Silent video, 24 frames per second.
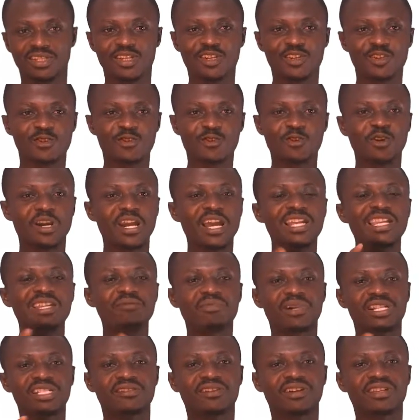So any
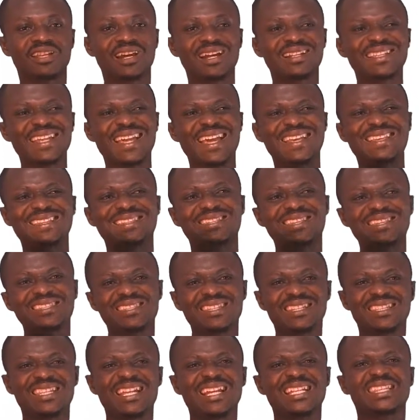material that exists
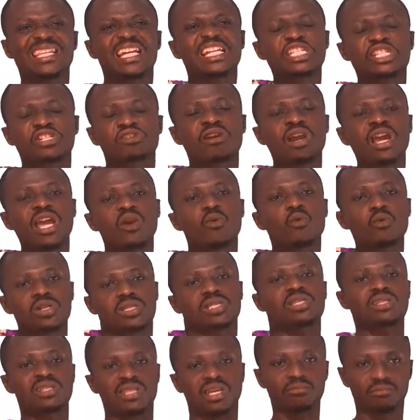in the natural
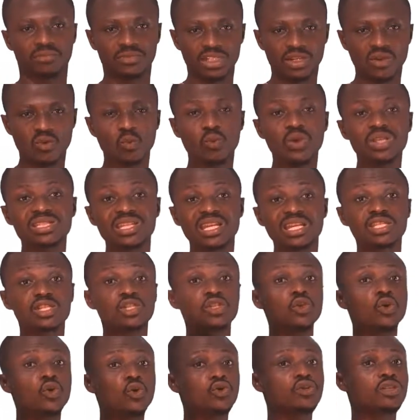ecosystem, which is
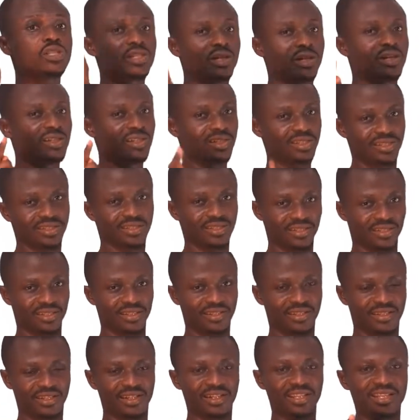used
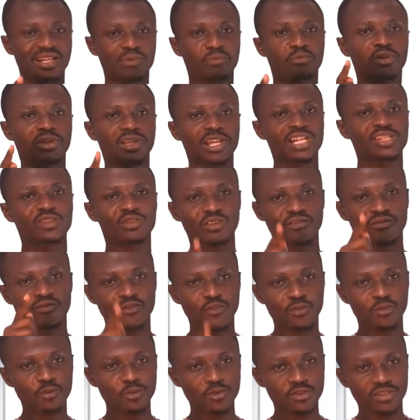in the production of
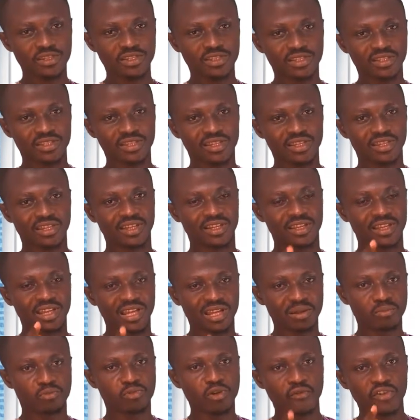goods
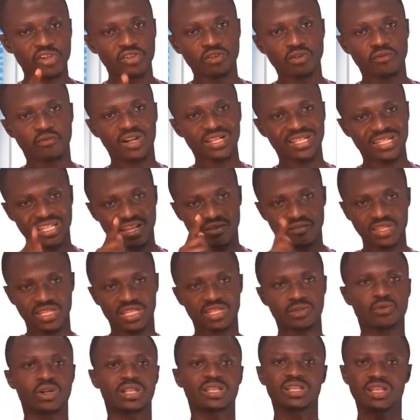and provision of services,
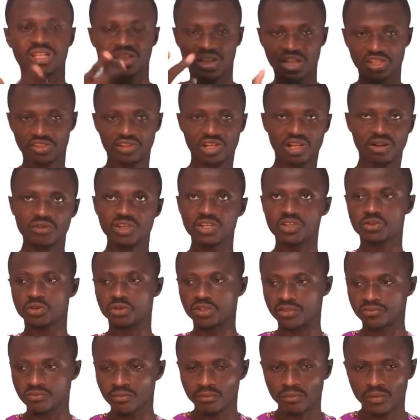natural
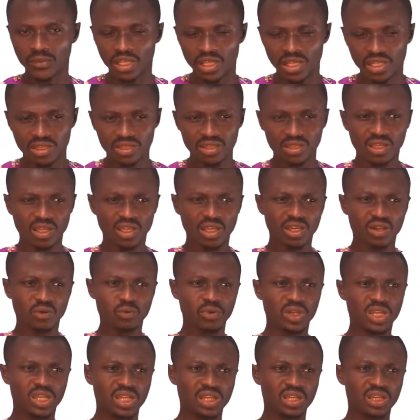resource. And
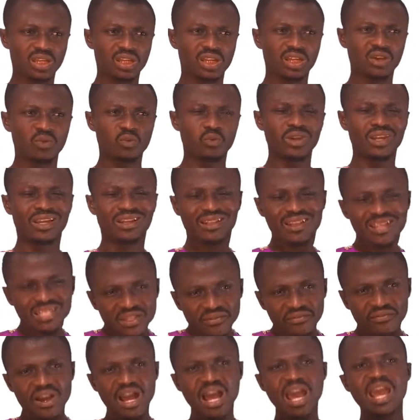we
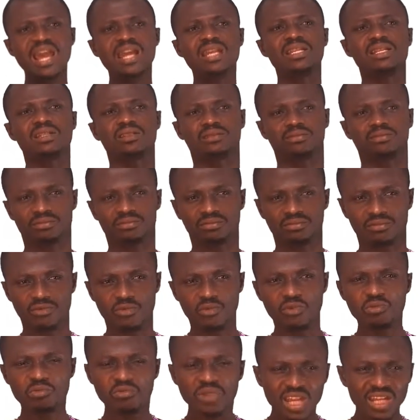classified,
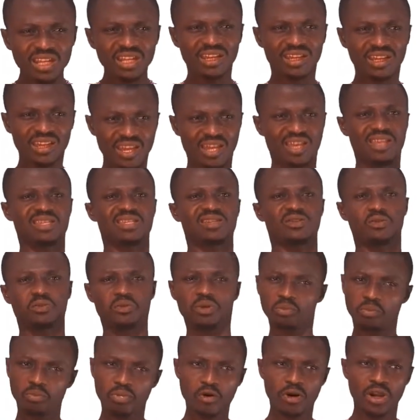we made a case, a
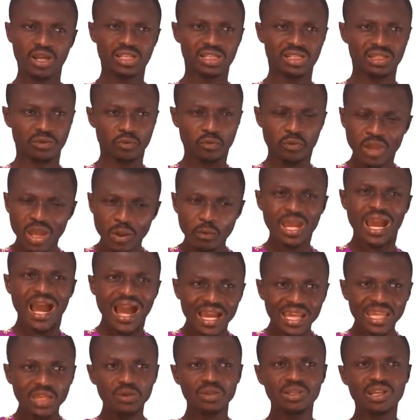point. We
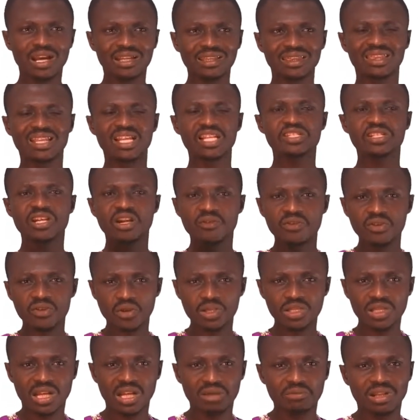argued that natural
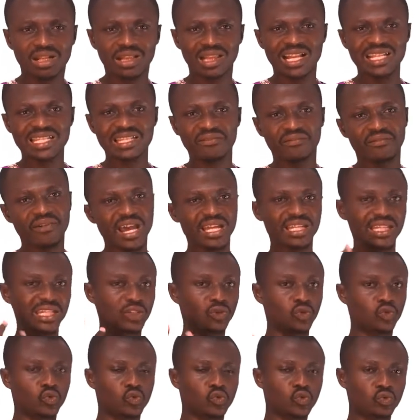resource can be classified
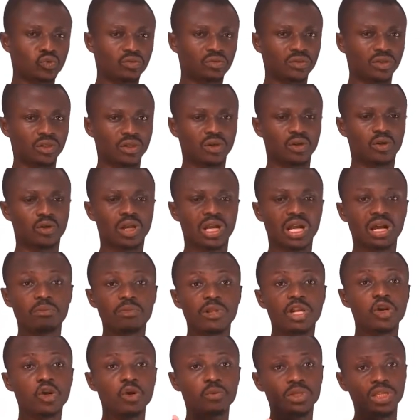into two, or can be
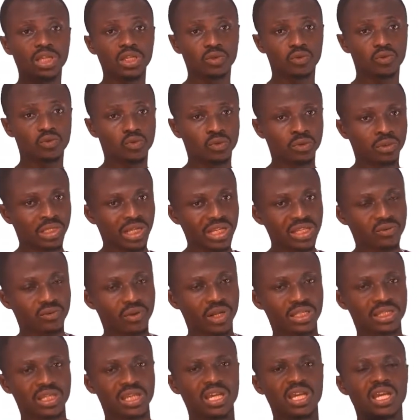grouped into two. That's
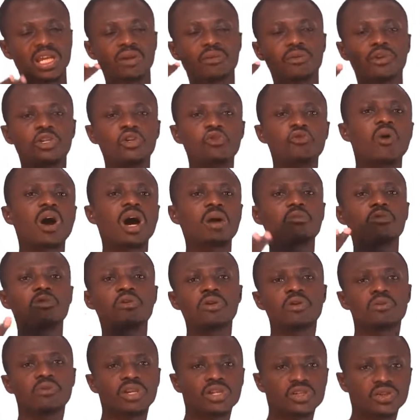renewable
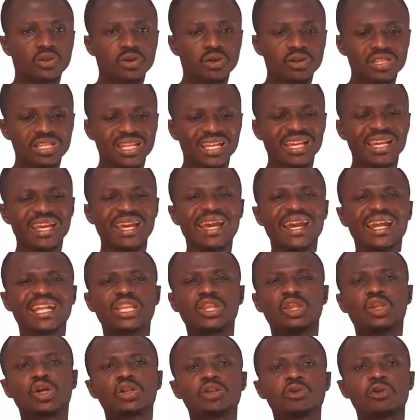resource
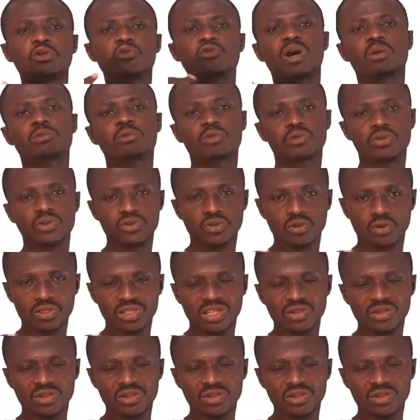and non-renewable resource.